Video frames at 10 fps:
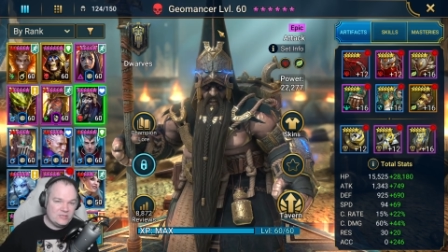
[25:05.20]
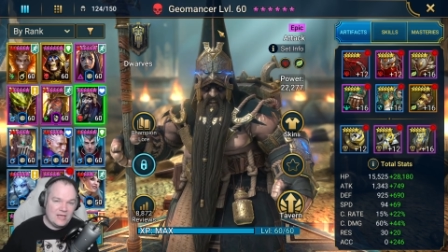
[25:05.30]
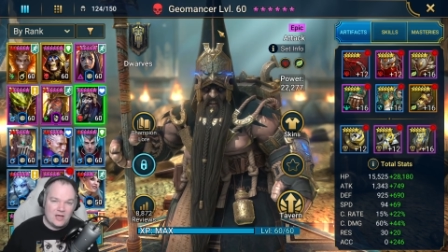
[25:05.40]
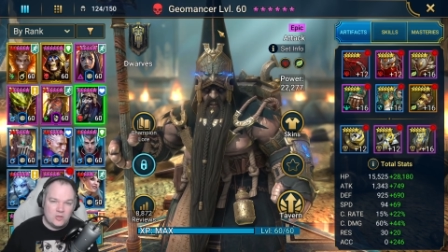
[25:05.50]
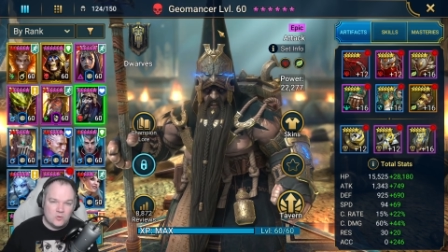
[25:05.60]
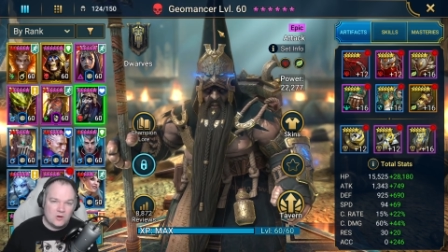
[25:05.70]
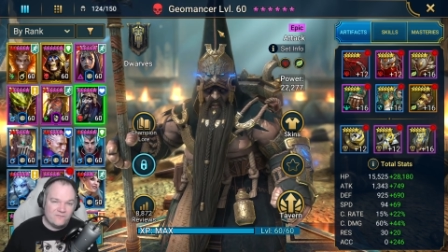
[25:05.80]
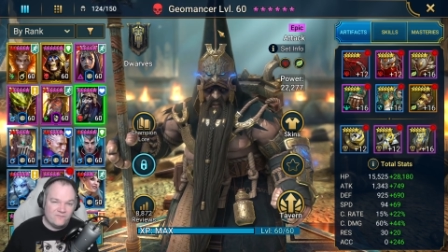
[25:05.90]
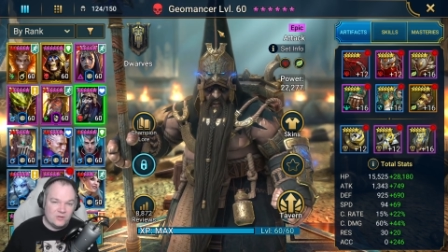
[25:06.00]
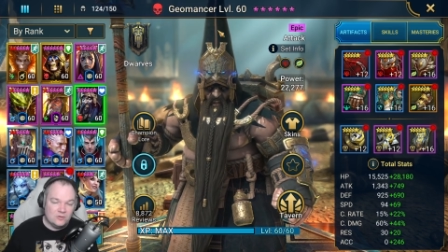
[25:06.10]
how you all
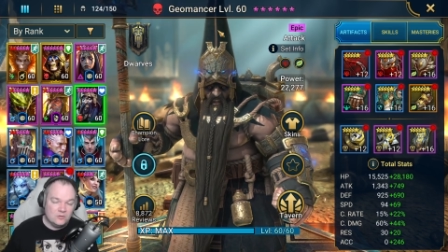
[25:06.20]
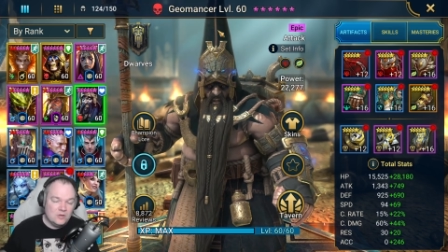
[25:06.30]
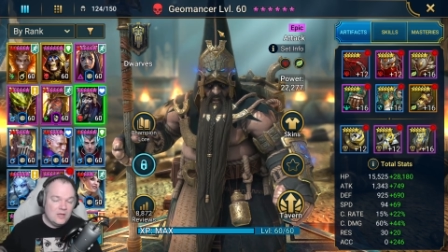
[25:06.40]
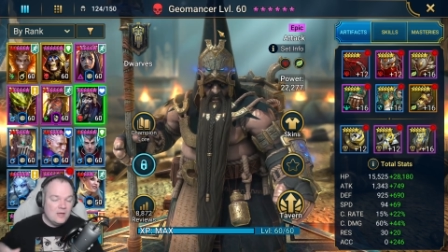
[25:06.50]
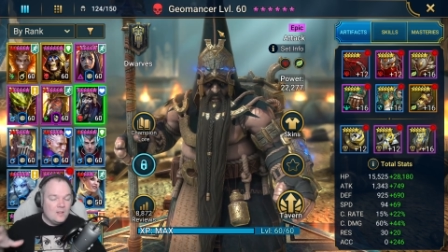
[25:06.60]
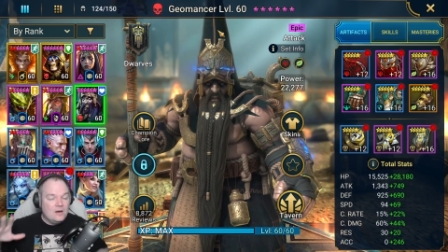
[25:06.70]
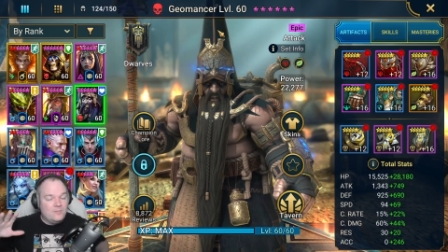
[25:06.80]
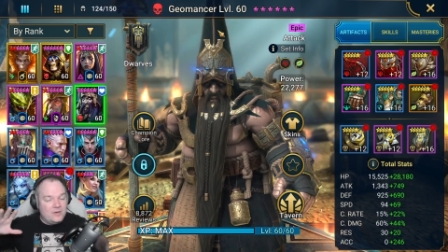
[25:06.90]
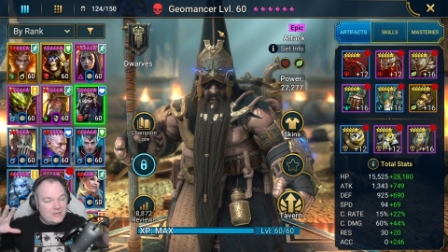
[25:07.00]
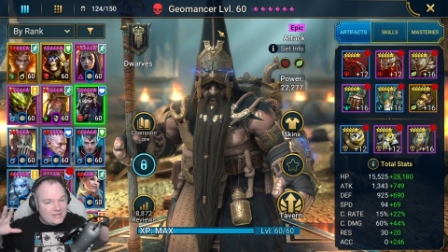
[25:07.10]
feel.
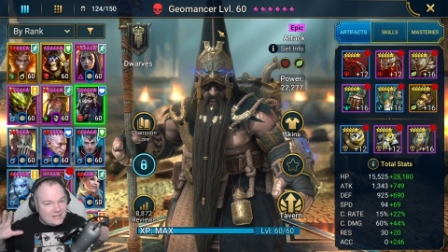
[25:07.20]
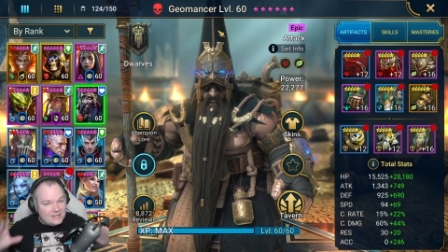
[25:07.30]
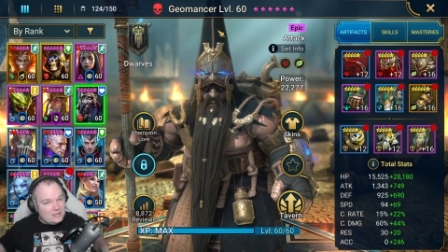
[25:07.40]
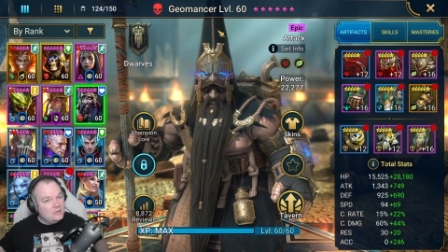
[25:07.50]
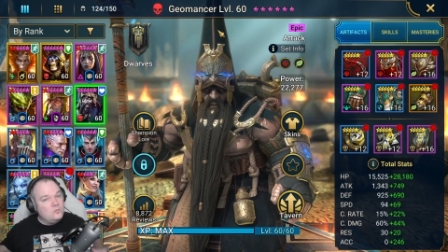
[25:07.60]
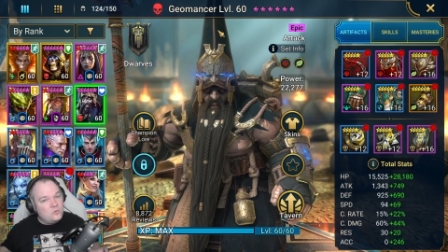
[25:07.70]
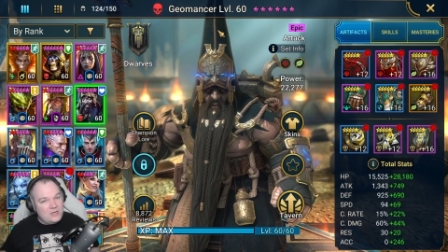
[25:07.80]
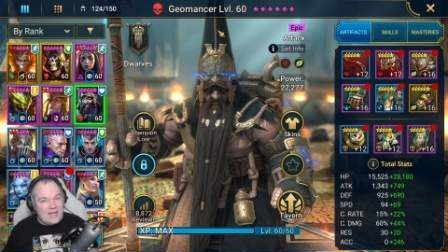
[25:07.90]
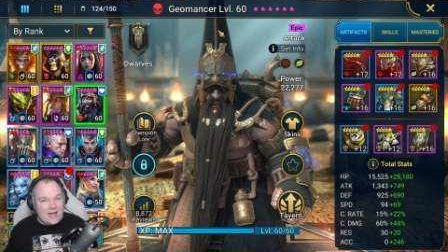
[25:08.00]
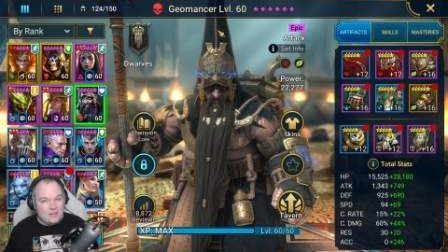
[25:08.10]
But in
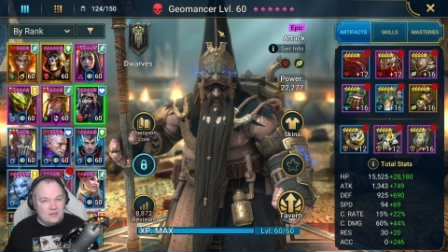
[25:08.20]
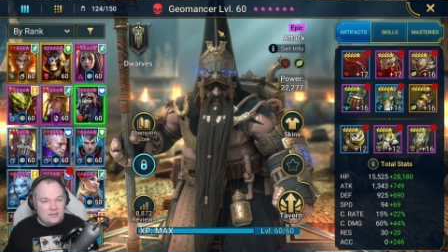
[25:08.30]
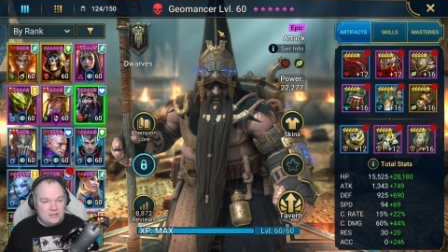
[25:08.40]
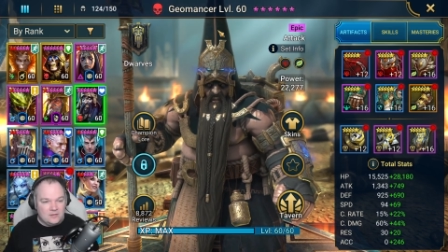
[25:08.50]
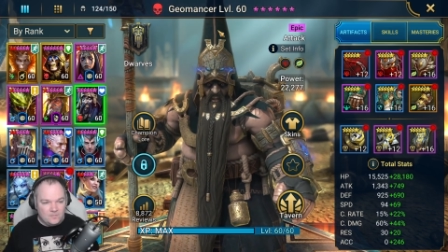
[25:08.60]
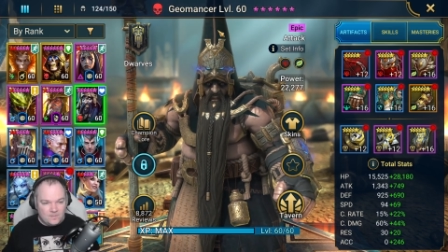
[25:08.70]
reality,